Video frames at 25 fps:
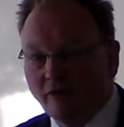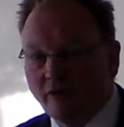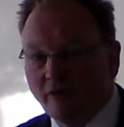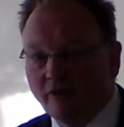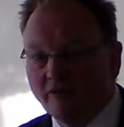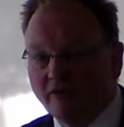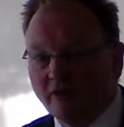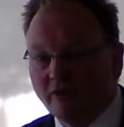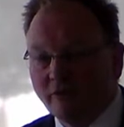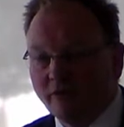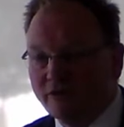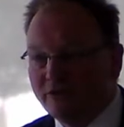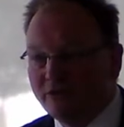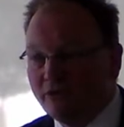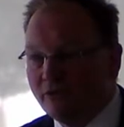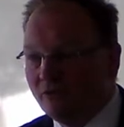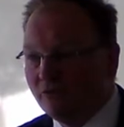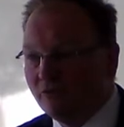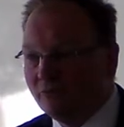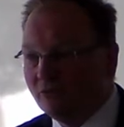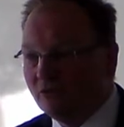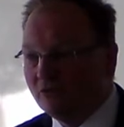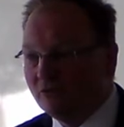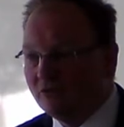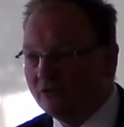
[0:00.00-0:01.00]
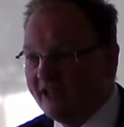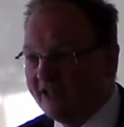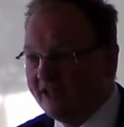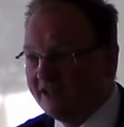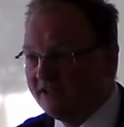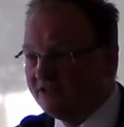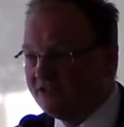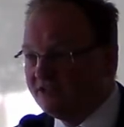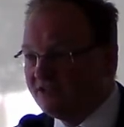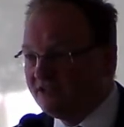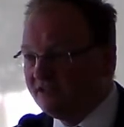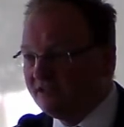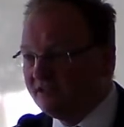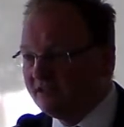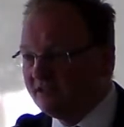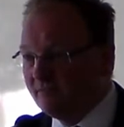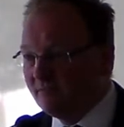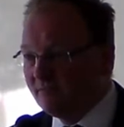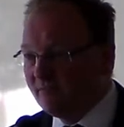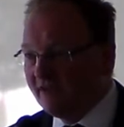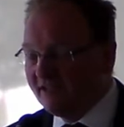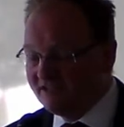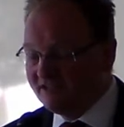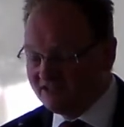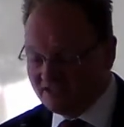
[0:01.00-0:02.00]
further renewable energy
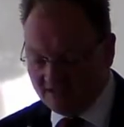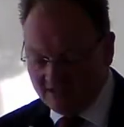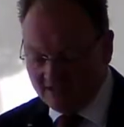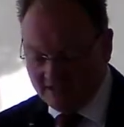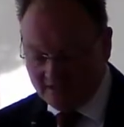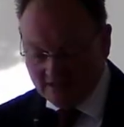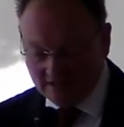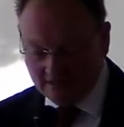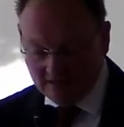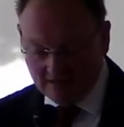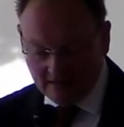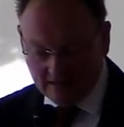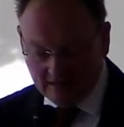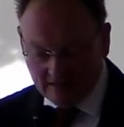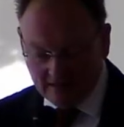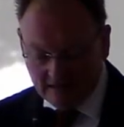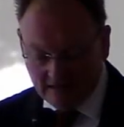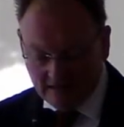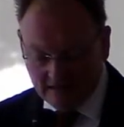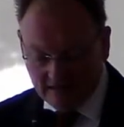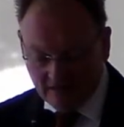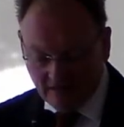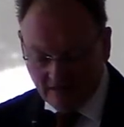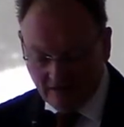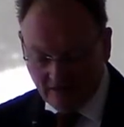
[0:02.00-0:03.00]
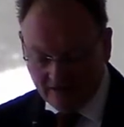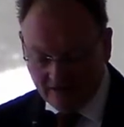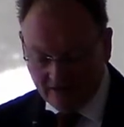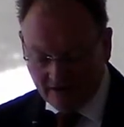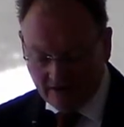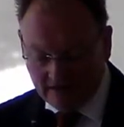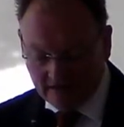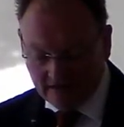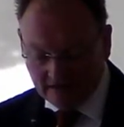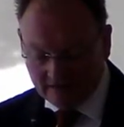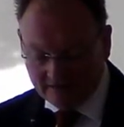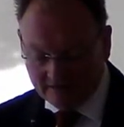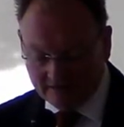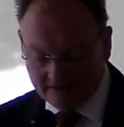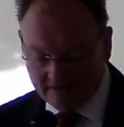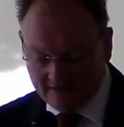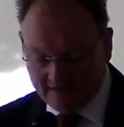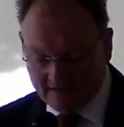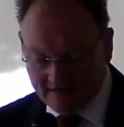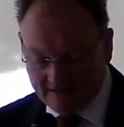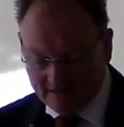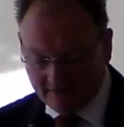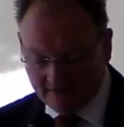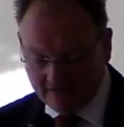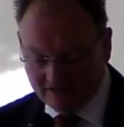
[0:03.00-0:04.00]
capacity uh, on island
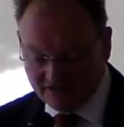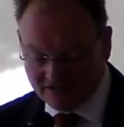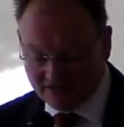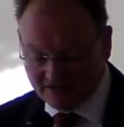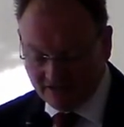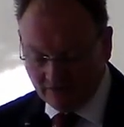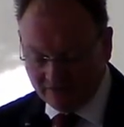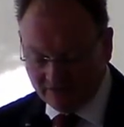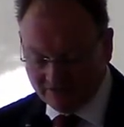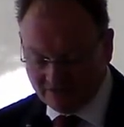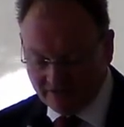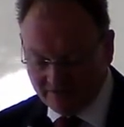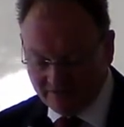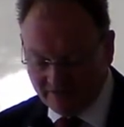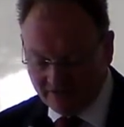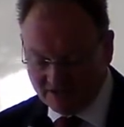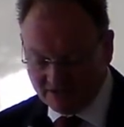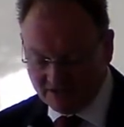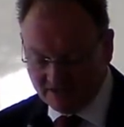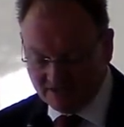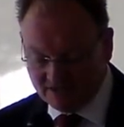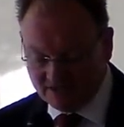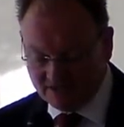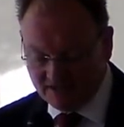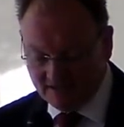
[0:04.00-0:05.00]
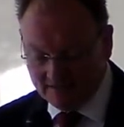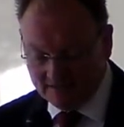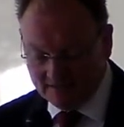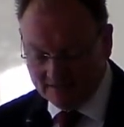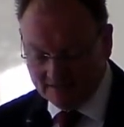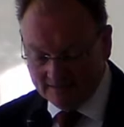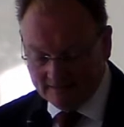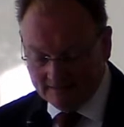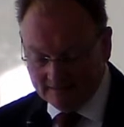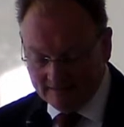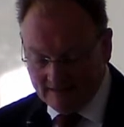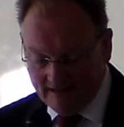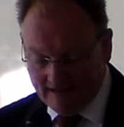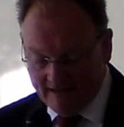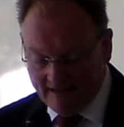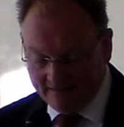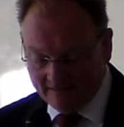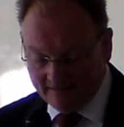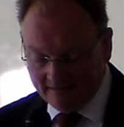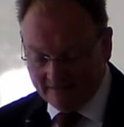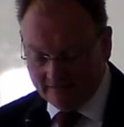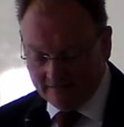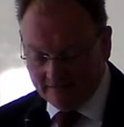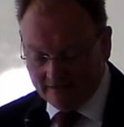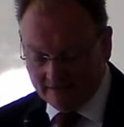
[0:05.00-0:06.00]
here and self-sufficiency
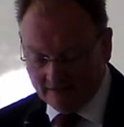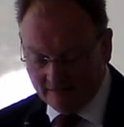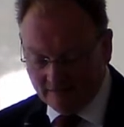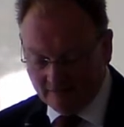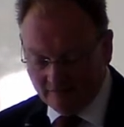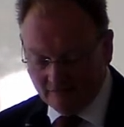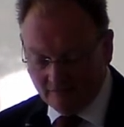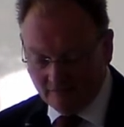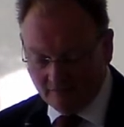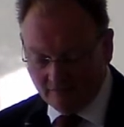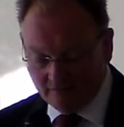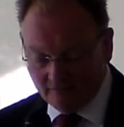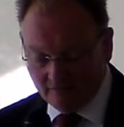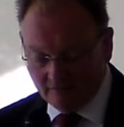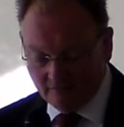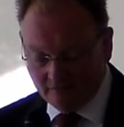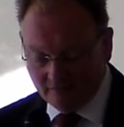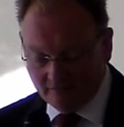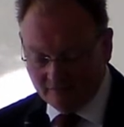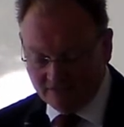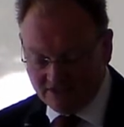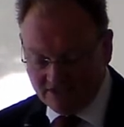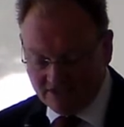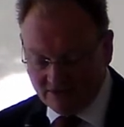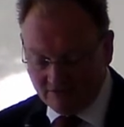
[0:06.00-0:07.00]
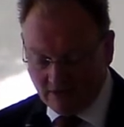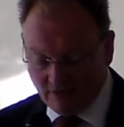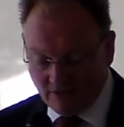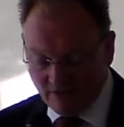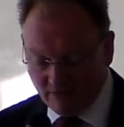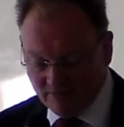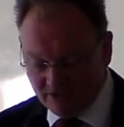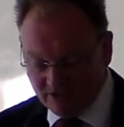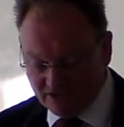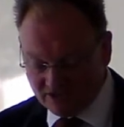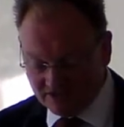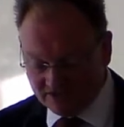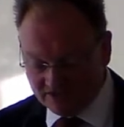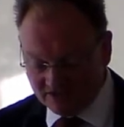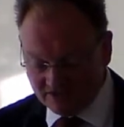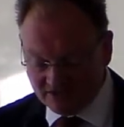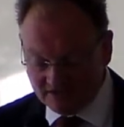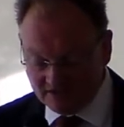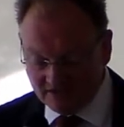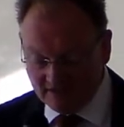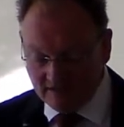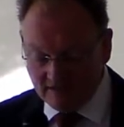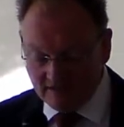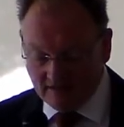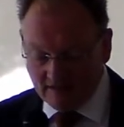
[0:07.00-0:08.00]
and uh, zero
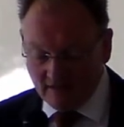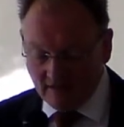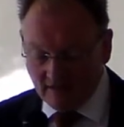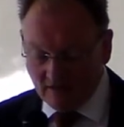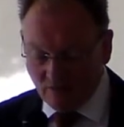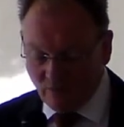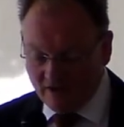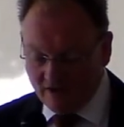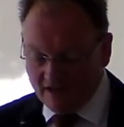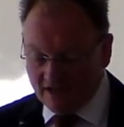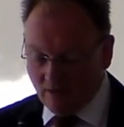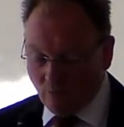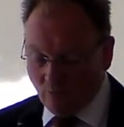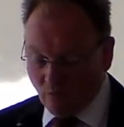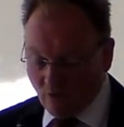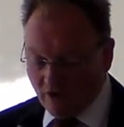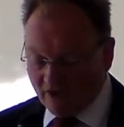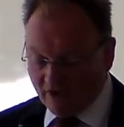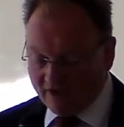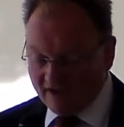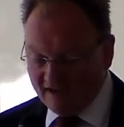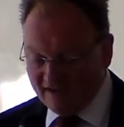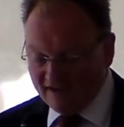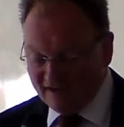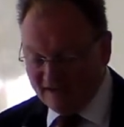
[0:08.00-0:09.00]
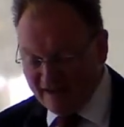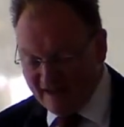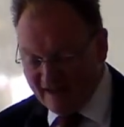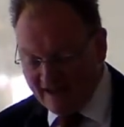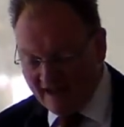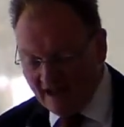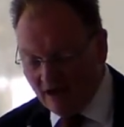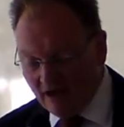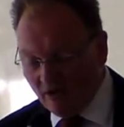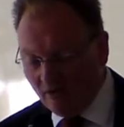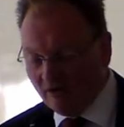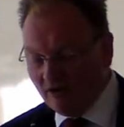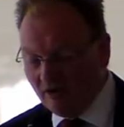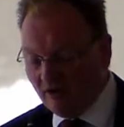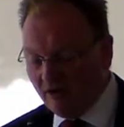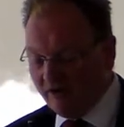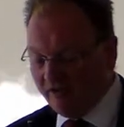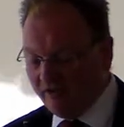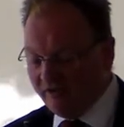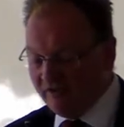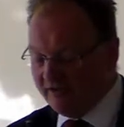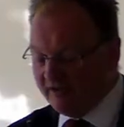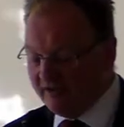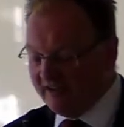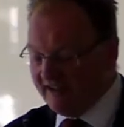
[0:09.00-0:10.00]
emissions. We are working now
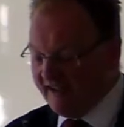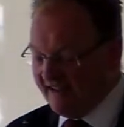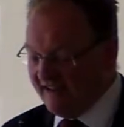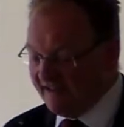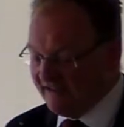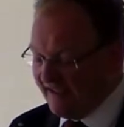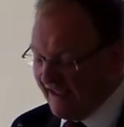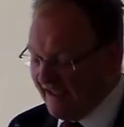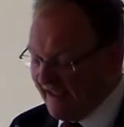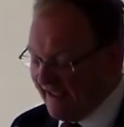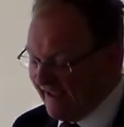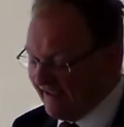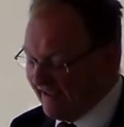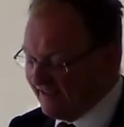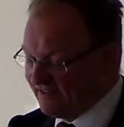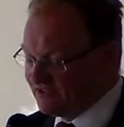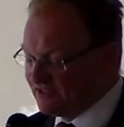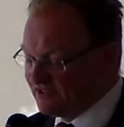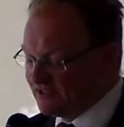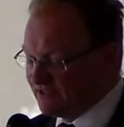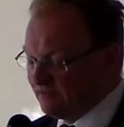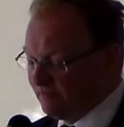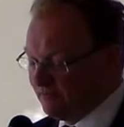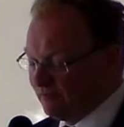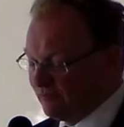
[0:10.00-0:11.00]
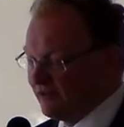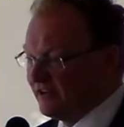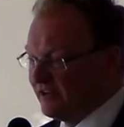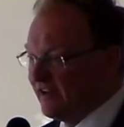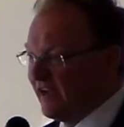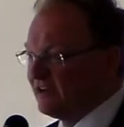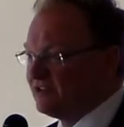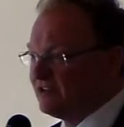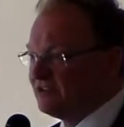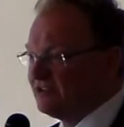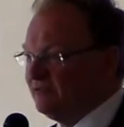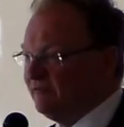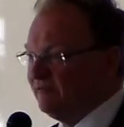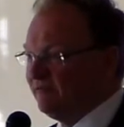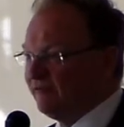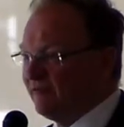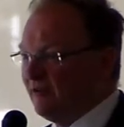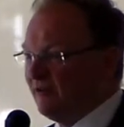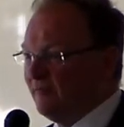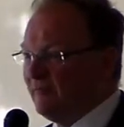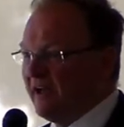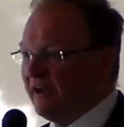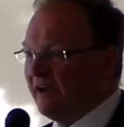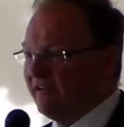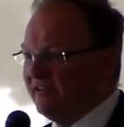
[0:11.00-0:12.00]
on enhanced production
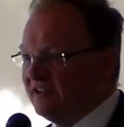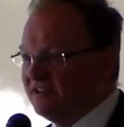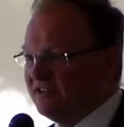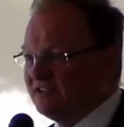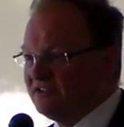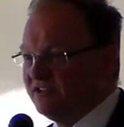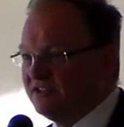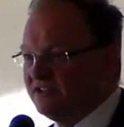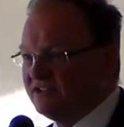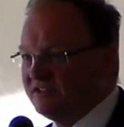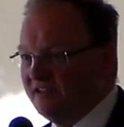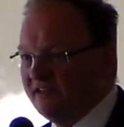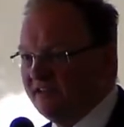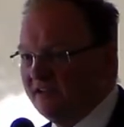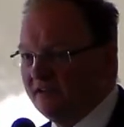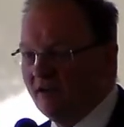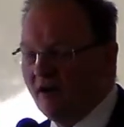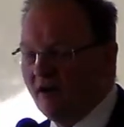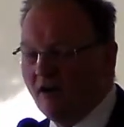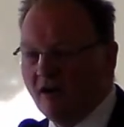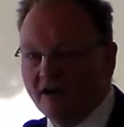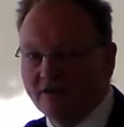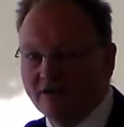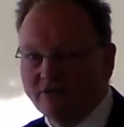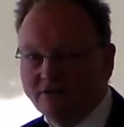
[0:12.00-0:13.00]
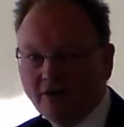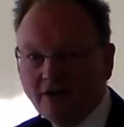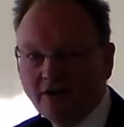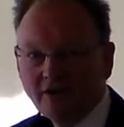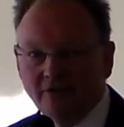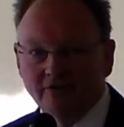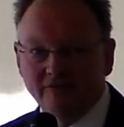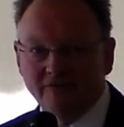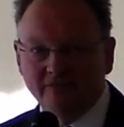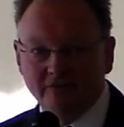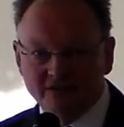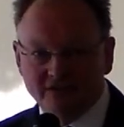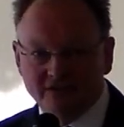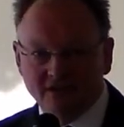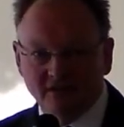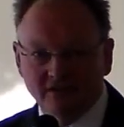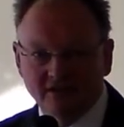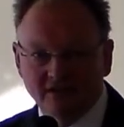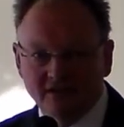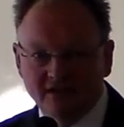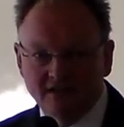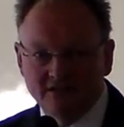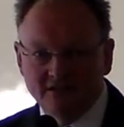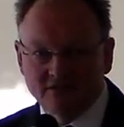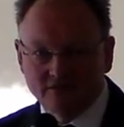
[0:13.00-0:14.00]
from our existing hydro
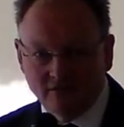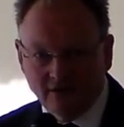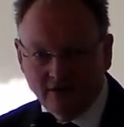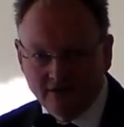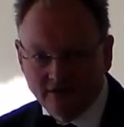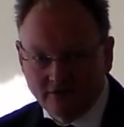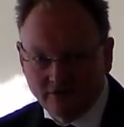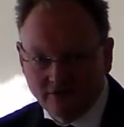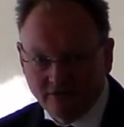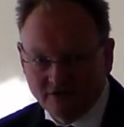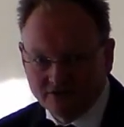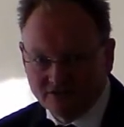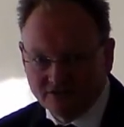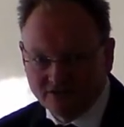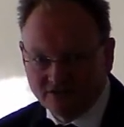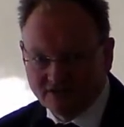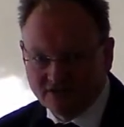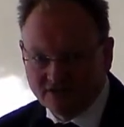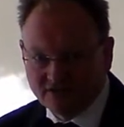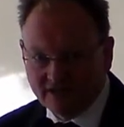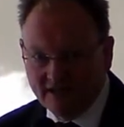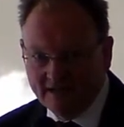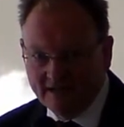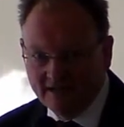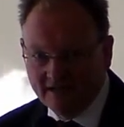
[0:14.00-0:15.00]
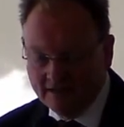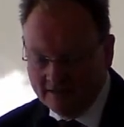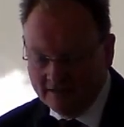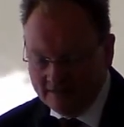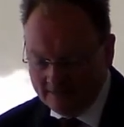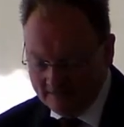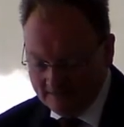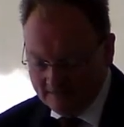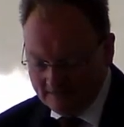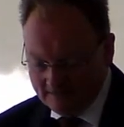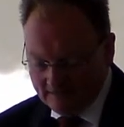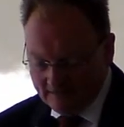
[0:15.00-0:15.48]
facilities right across the state.